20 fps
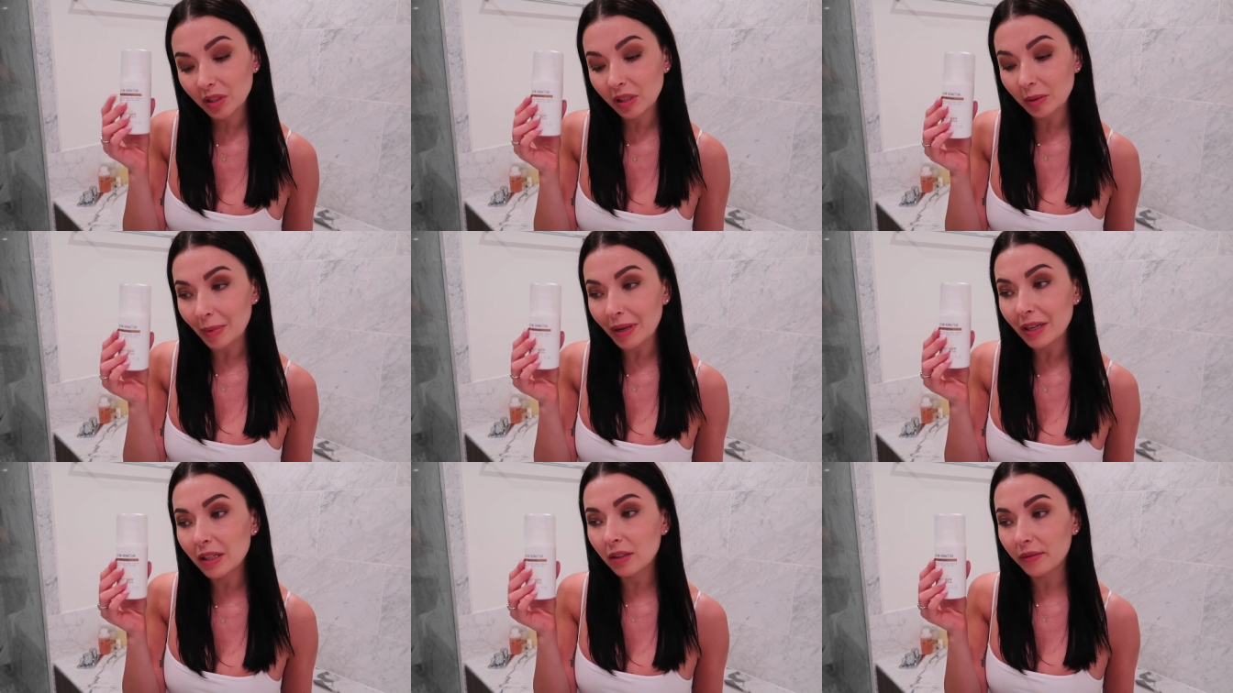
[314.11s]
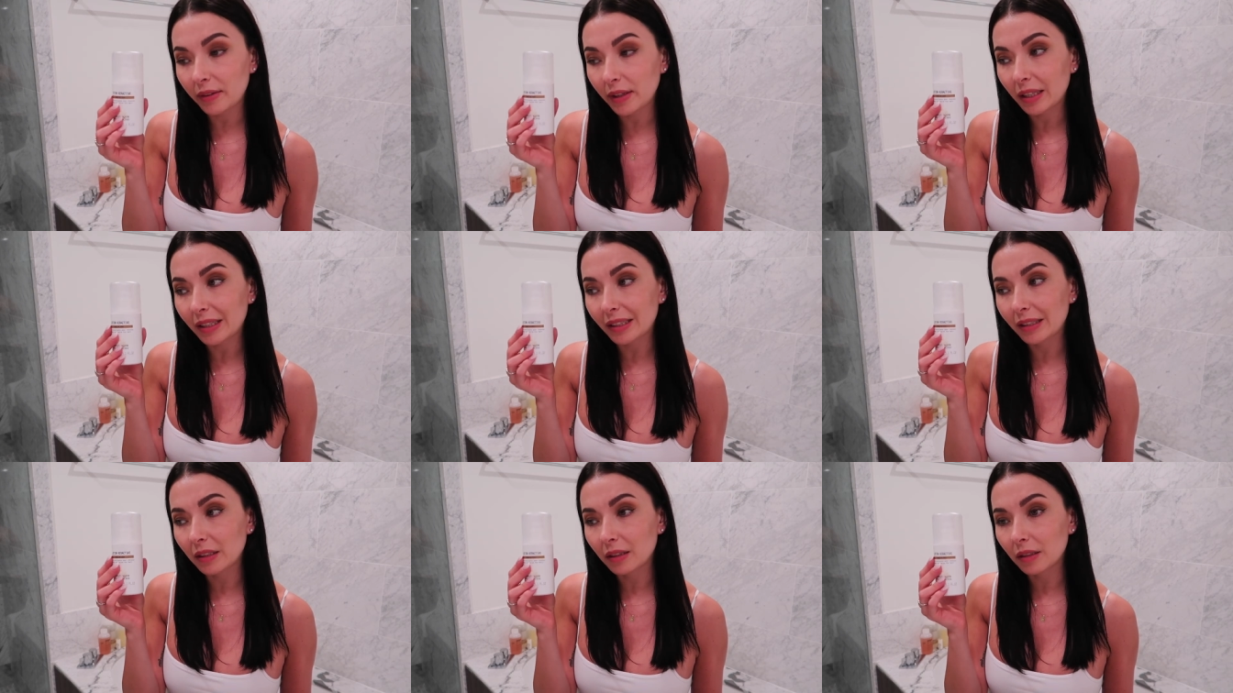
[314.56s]
smells
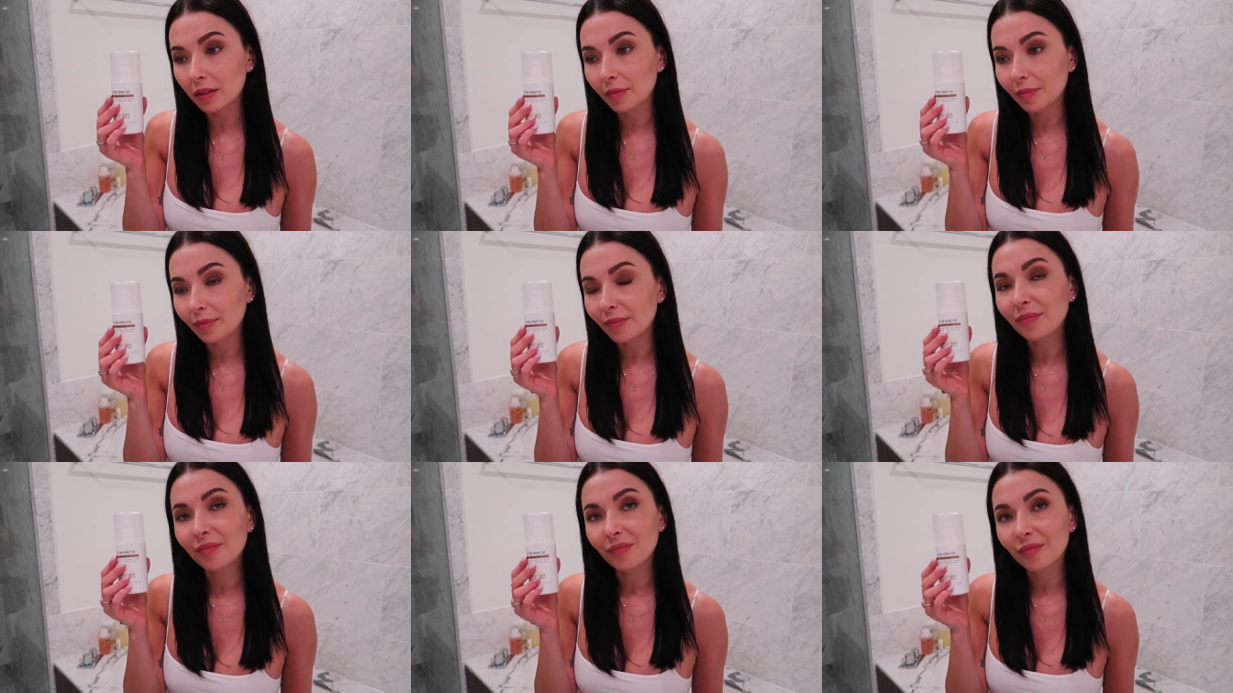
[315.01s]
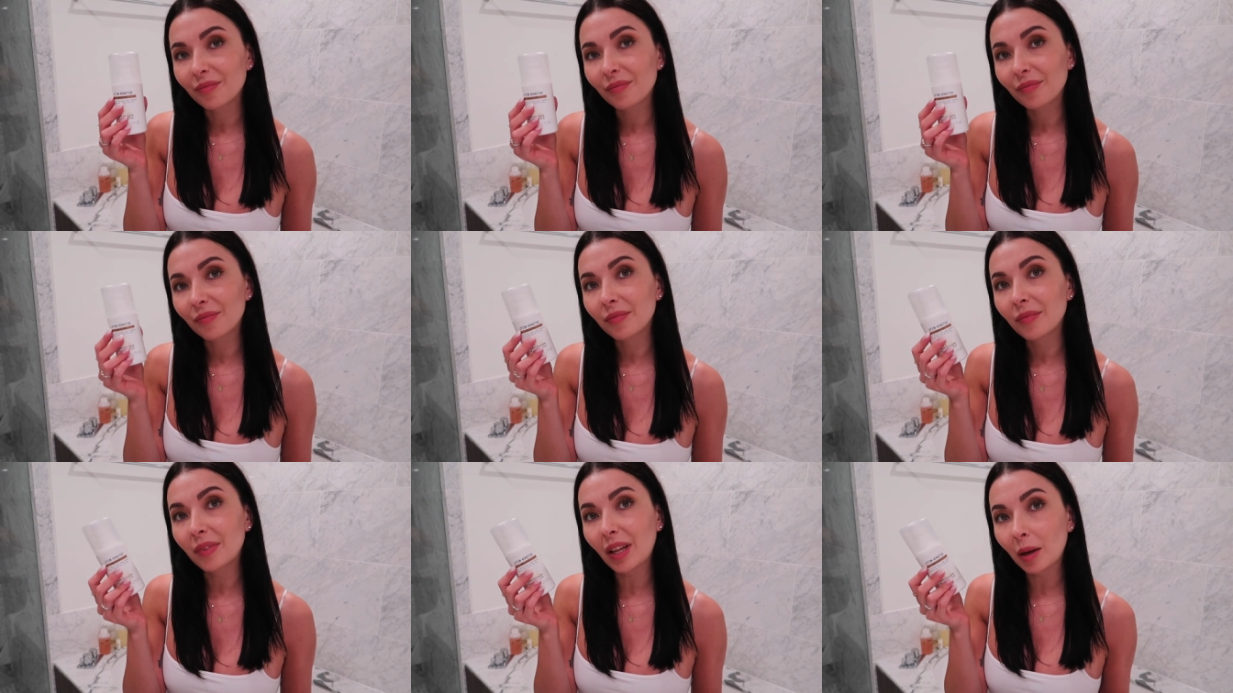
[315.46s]
weird
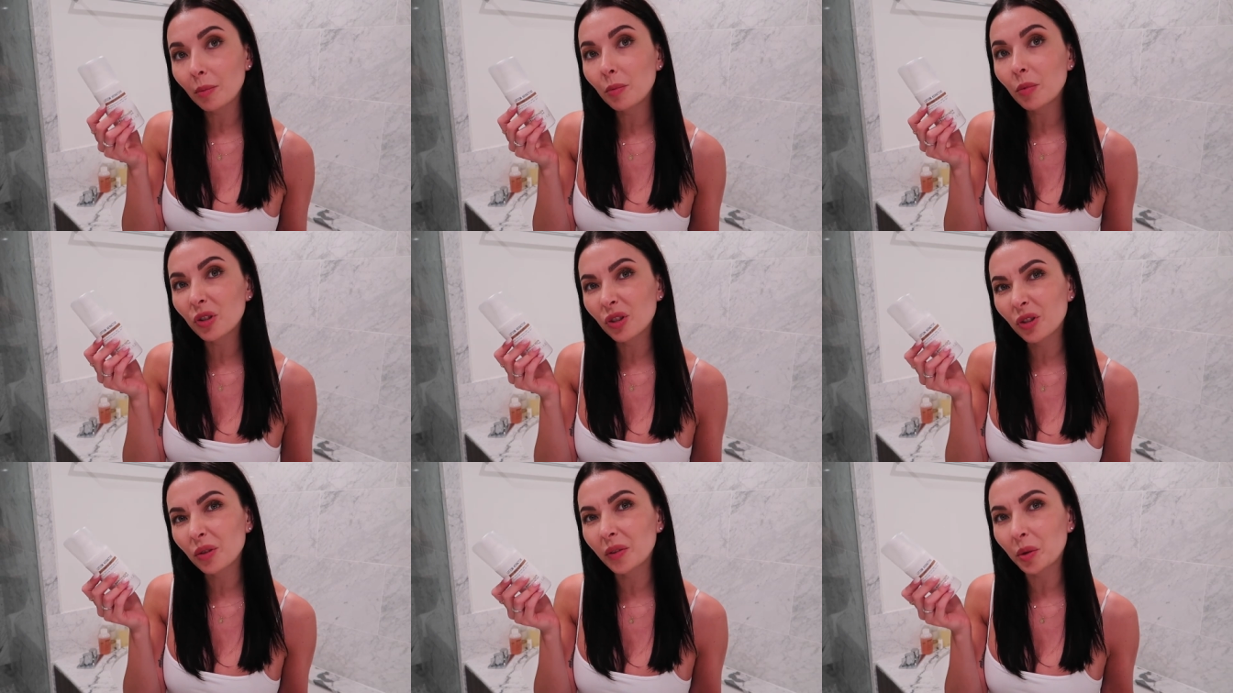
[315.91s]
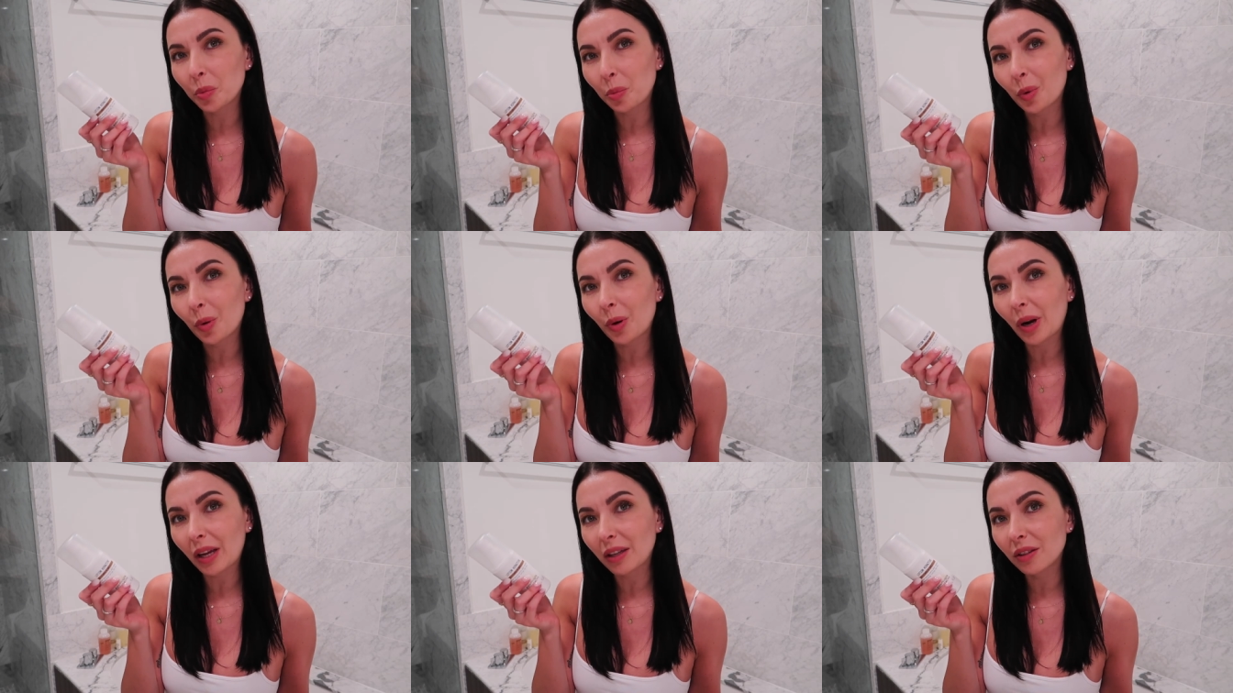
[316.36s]
like most of the
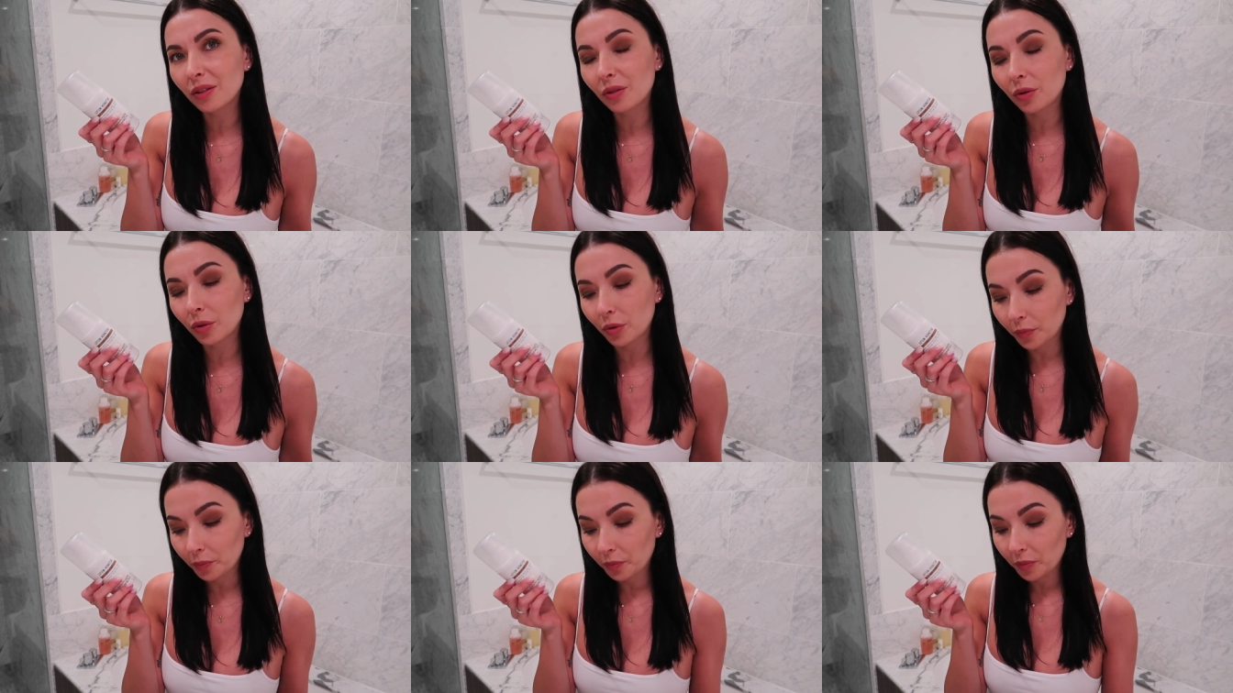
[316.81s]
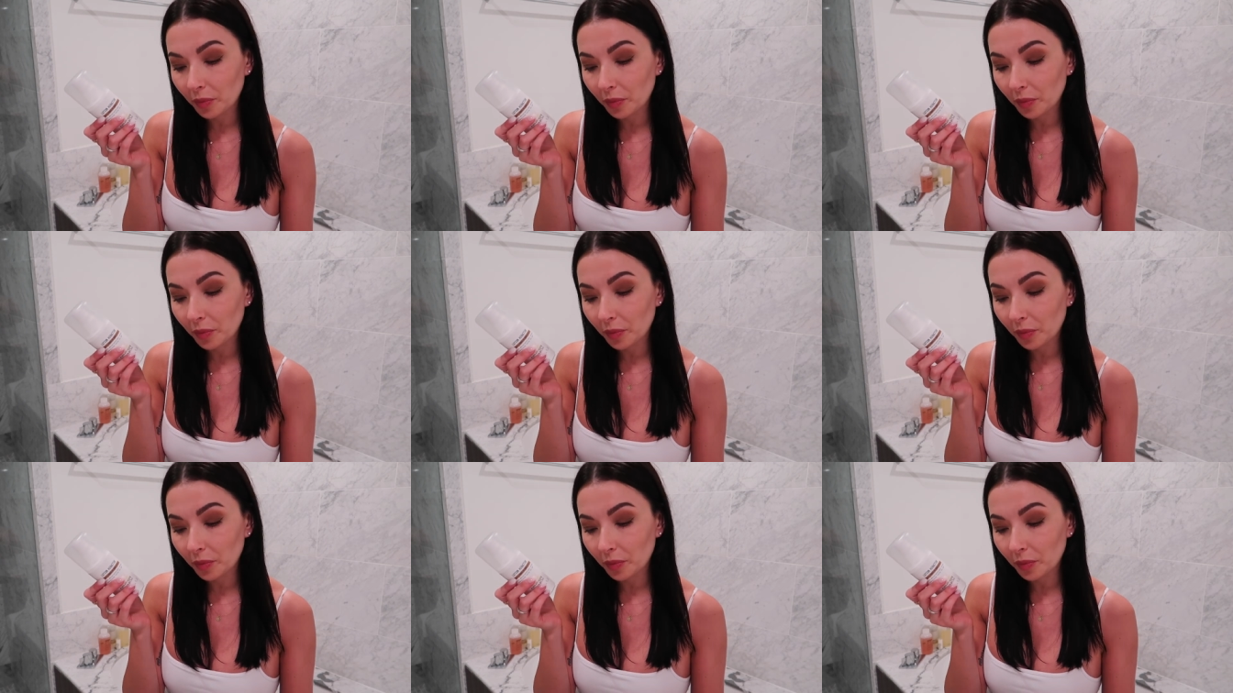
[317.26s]
products do